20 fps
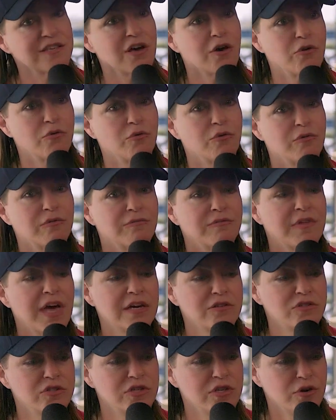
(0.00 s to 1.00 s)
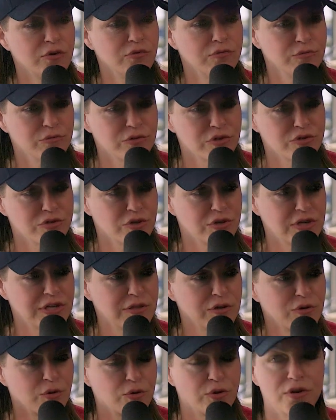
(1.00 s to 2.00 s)
so, as you know,
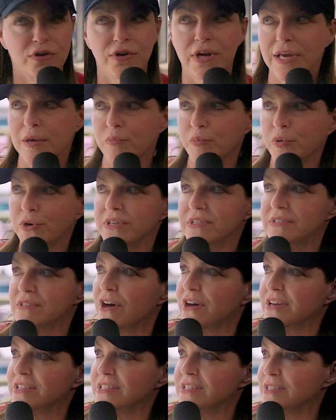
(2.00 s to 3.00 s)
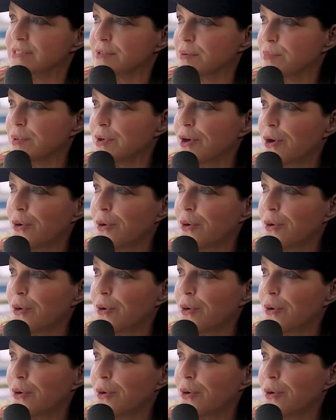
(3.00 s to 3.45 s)
returning the corner, April is Autism